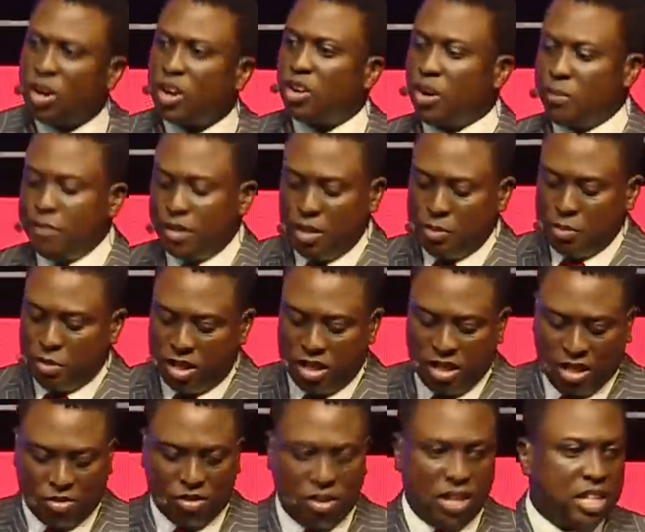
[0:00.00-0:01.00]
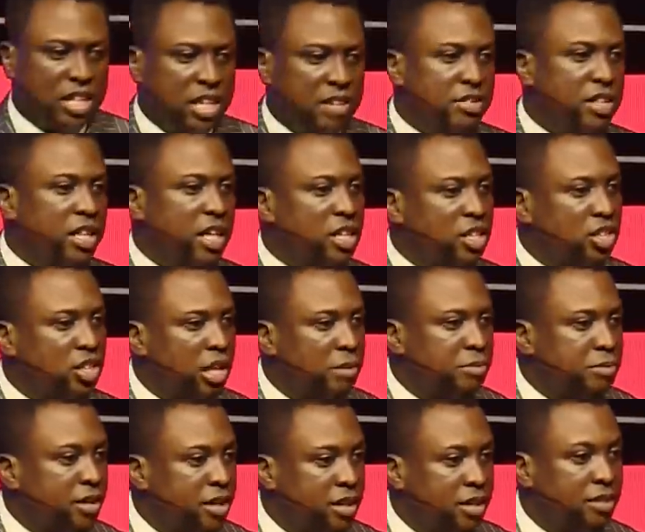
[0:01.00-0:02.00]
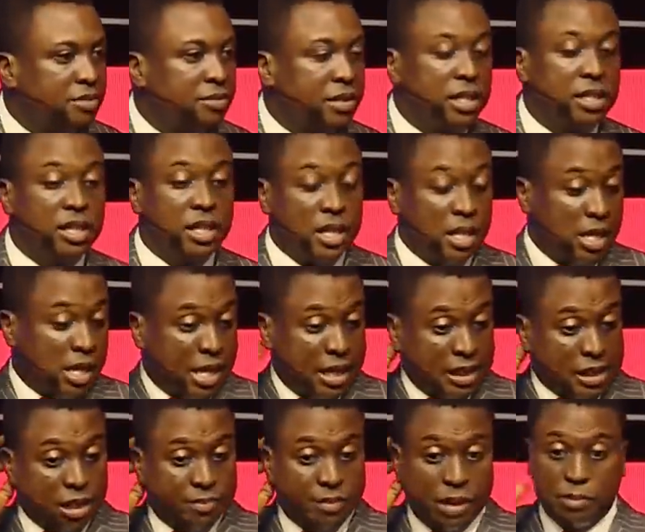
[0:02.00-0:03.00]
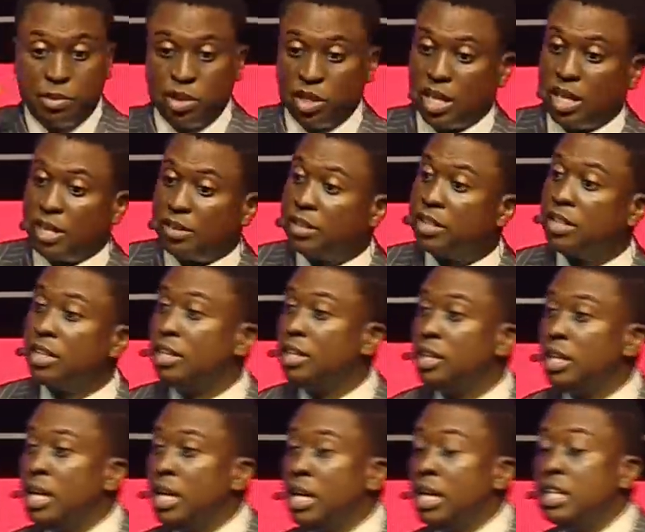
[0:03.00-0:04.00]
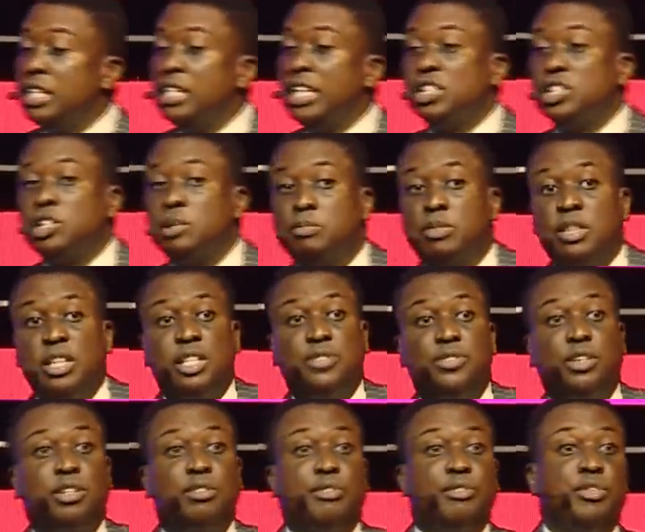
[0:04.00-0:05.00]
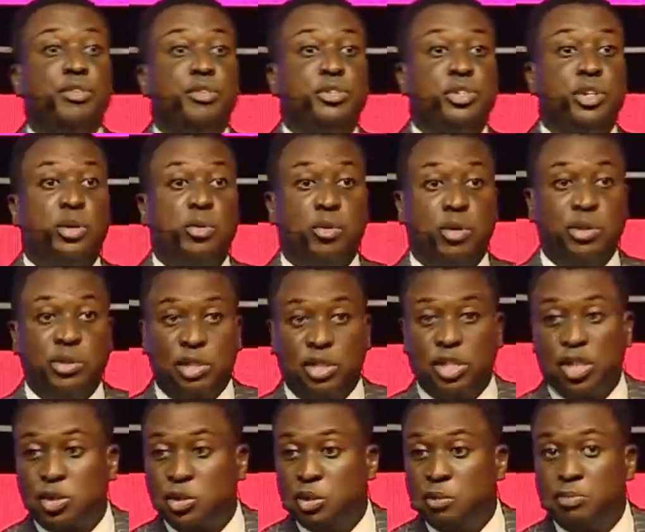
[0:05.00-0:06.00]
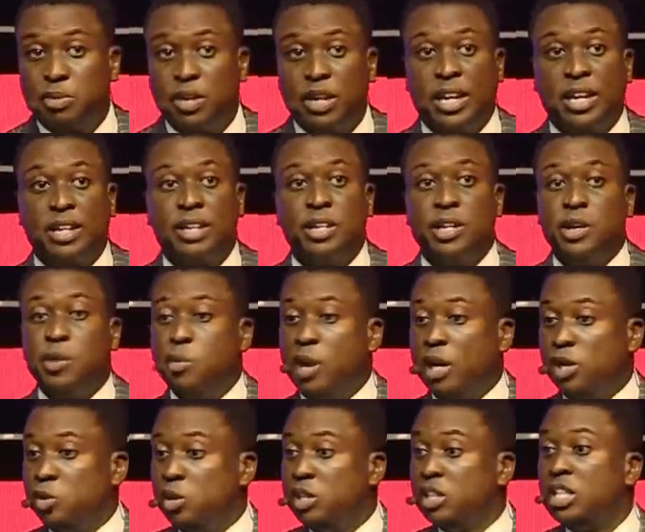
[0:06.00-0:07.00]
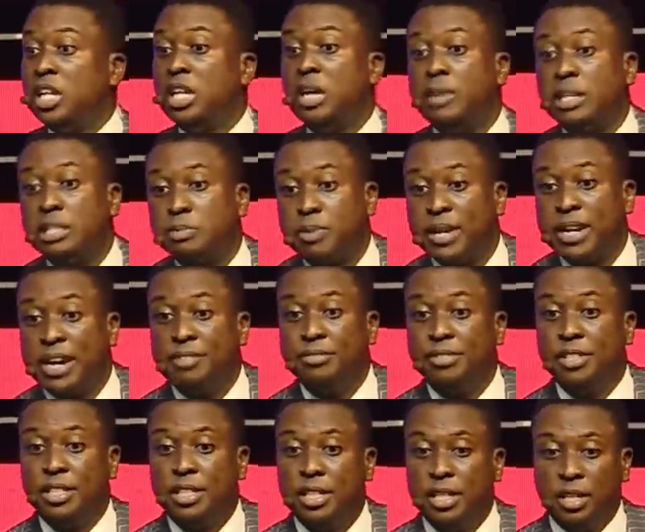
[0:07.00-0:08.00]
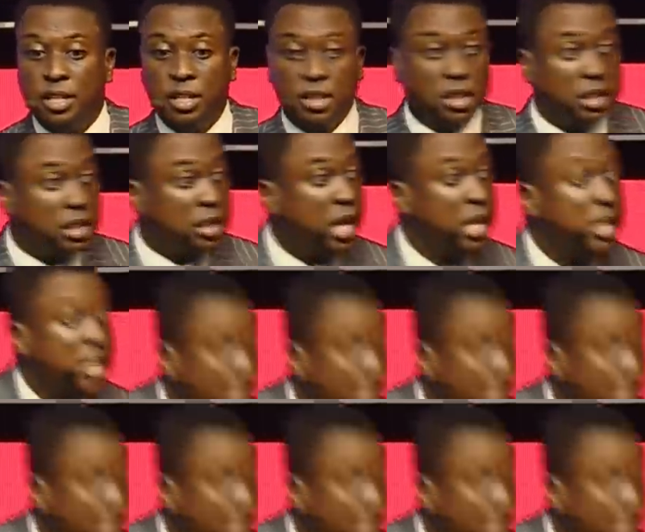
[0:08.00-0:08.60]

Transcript: I come in the morning, afternoon, and evening, and they say, you're praying. I said, my brother, there are some things for the future we want to settle in prayer. We're doing ten hours prayer every day. He said, ten